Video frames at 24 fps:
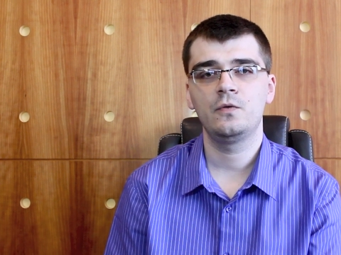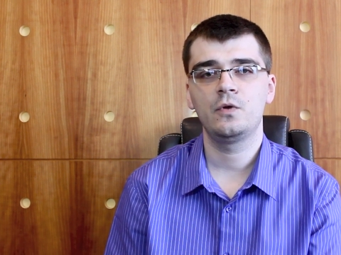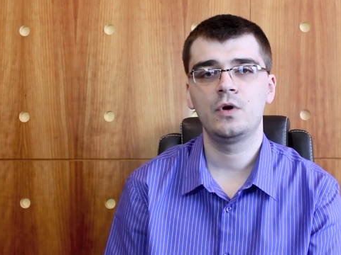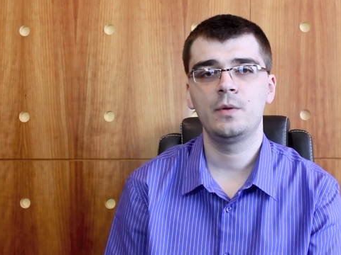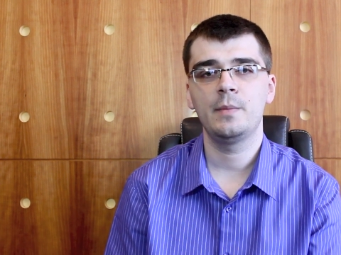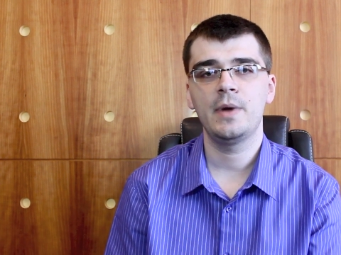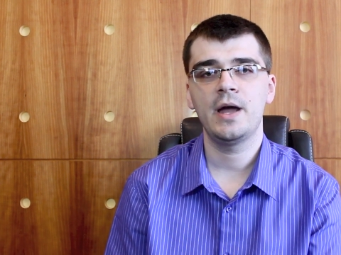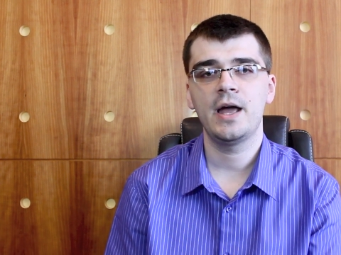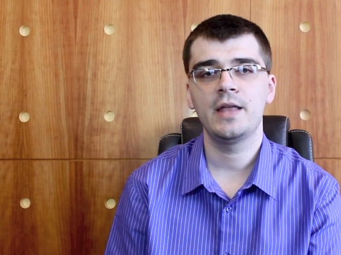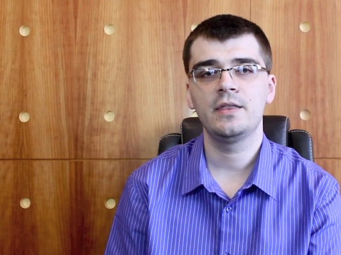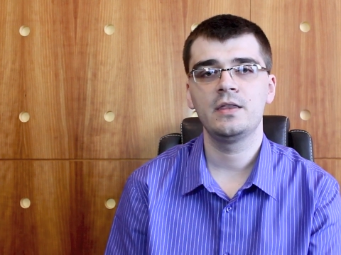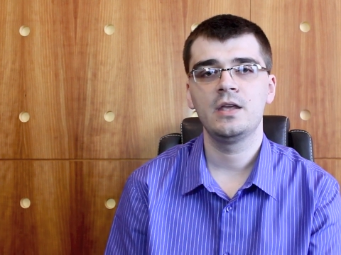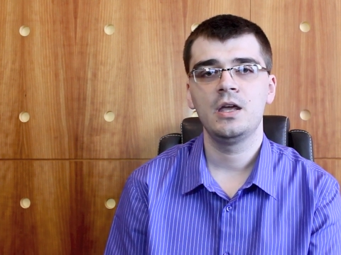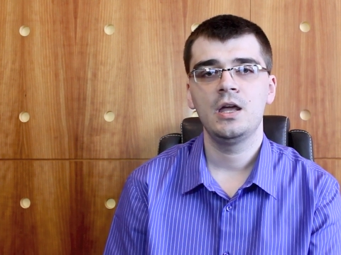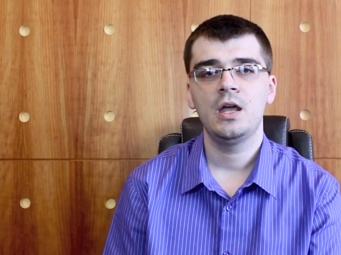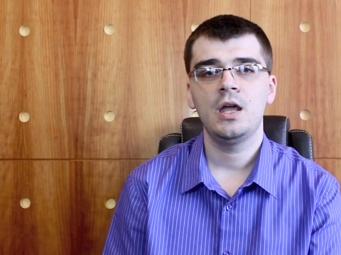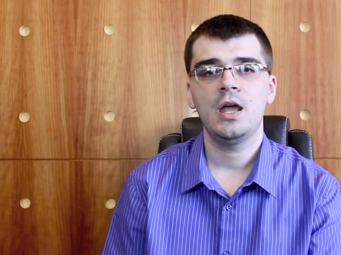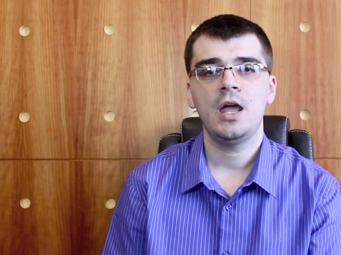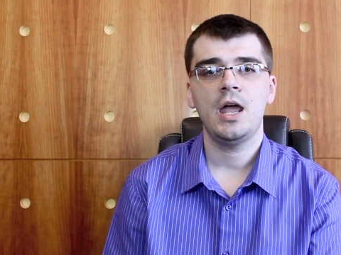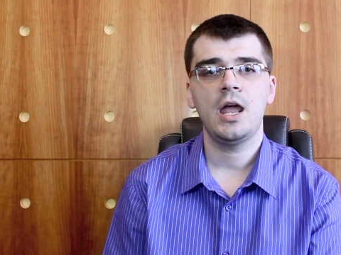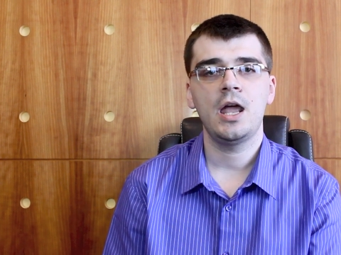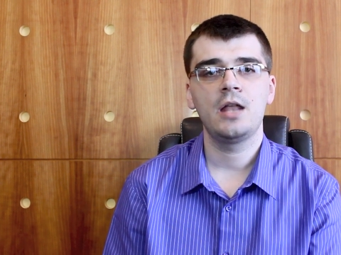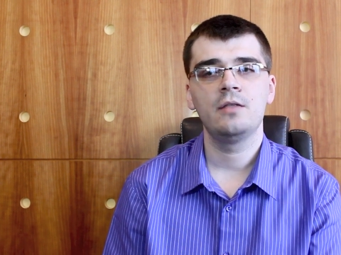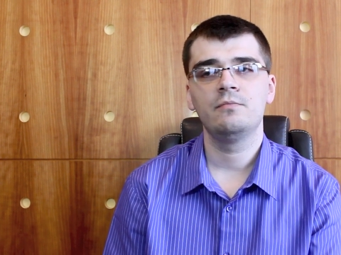format
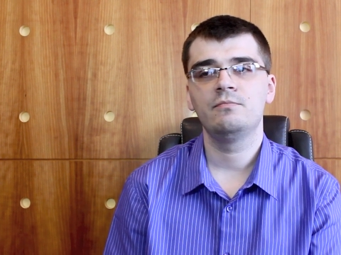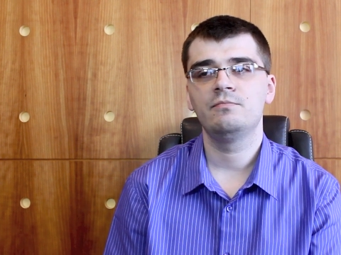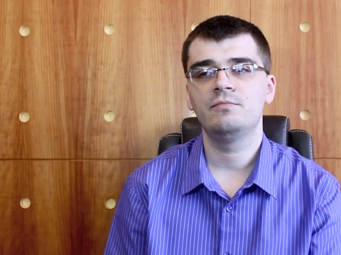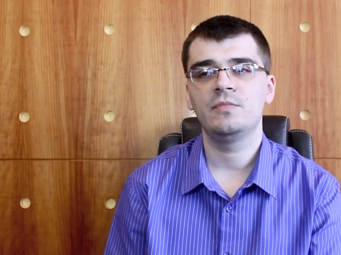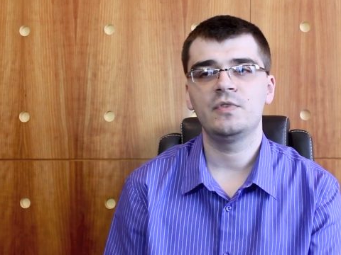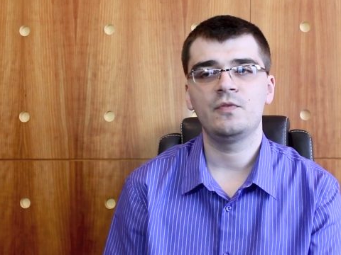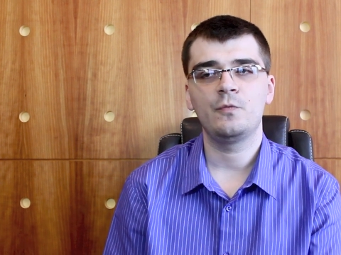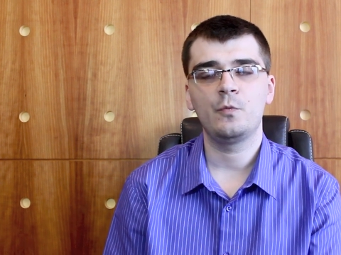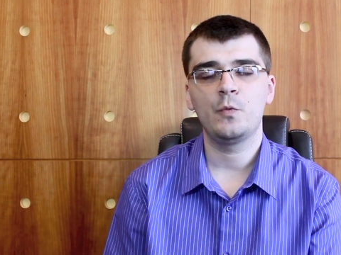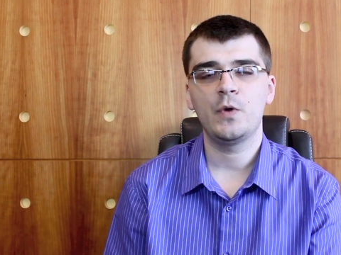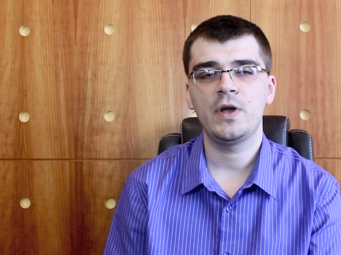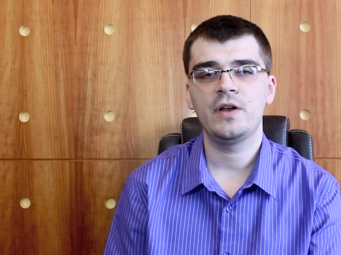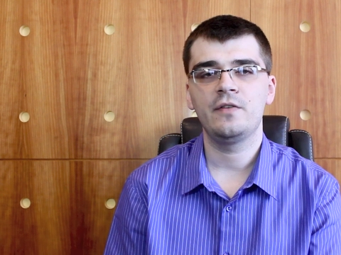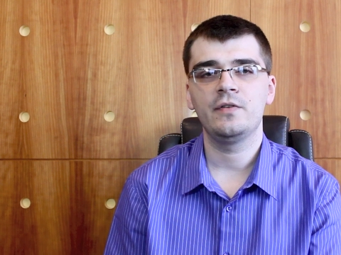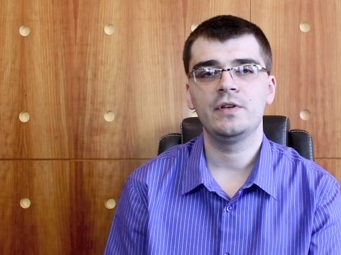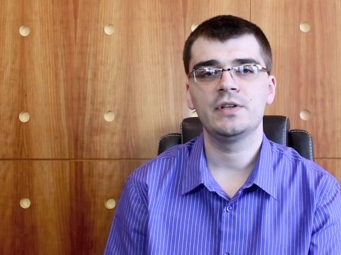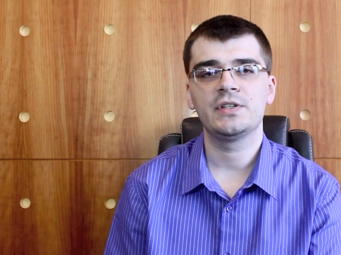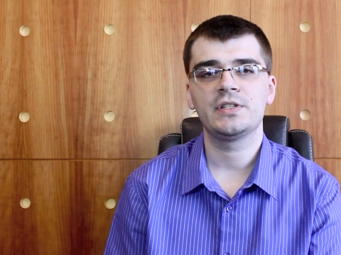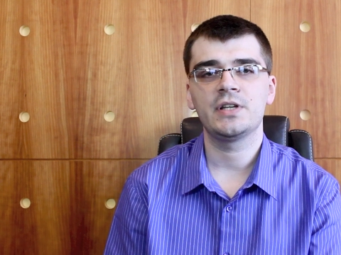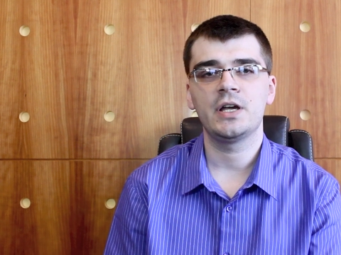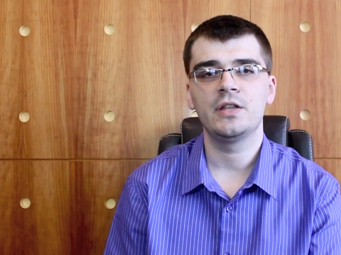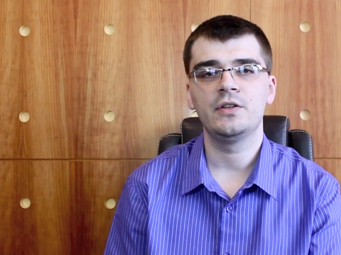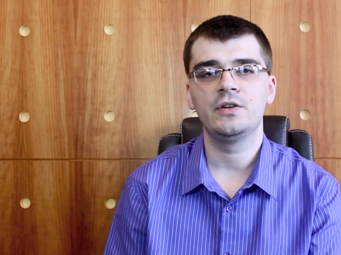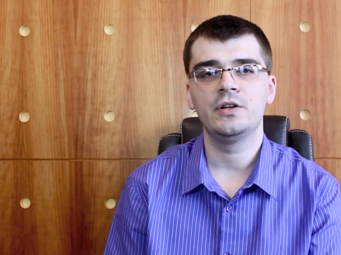and
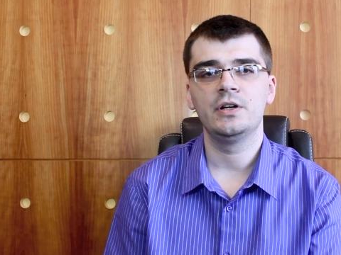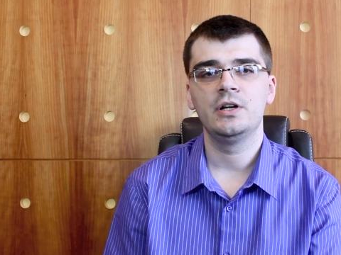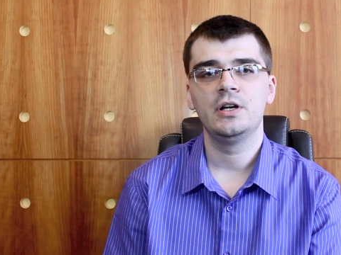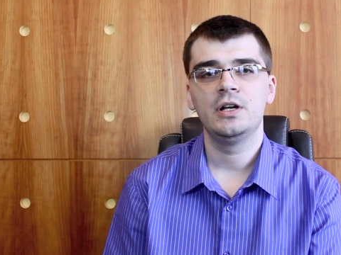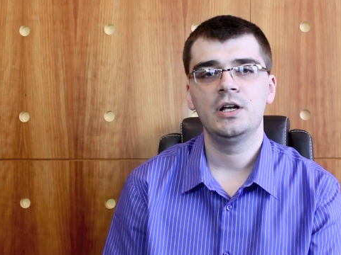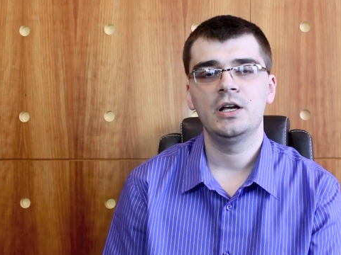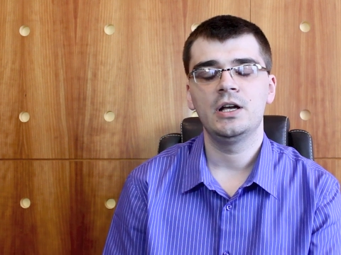various other